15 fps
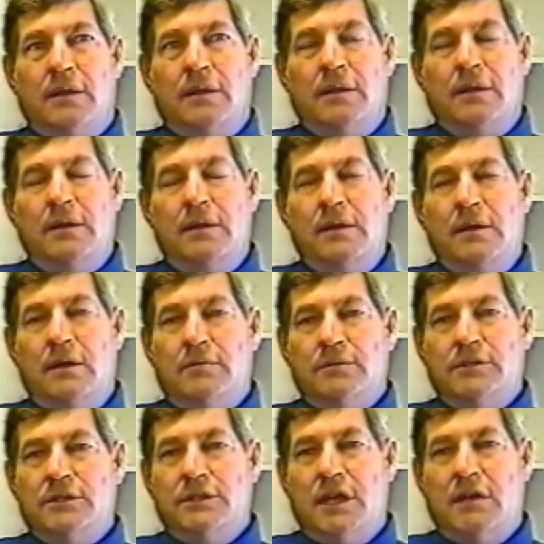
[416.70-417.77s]
the
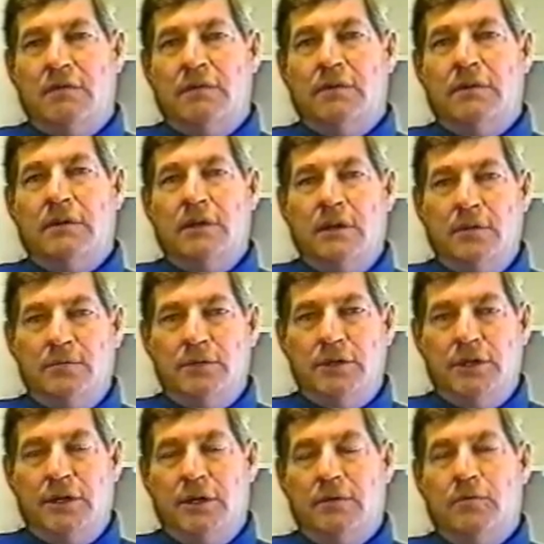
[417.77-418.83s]
M7,
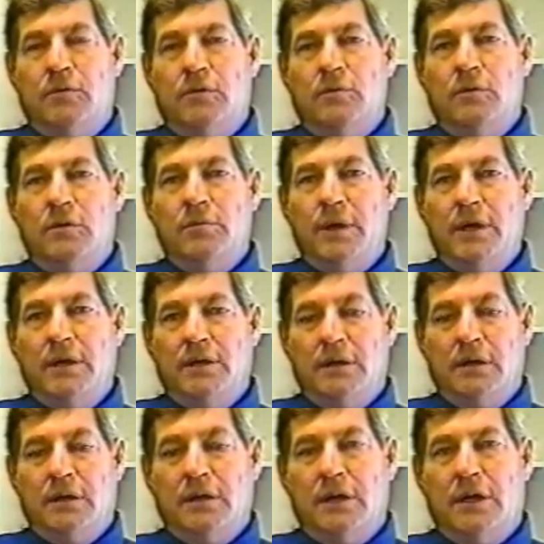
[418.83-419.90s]
M10, when we're making
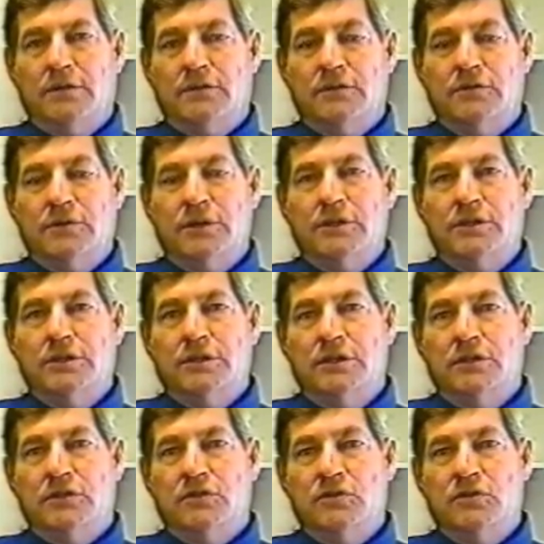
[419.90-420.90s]
a concentration, it's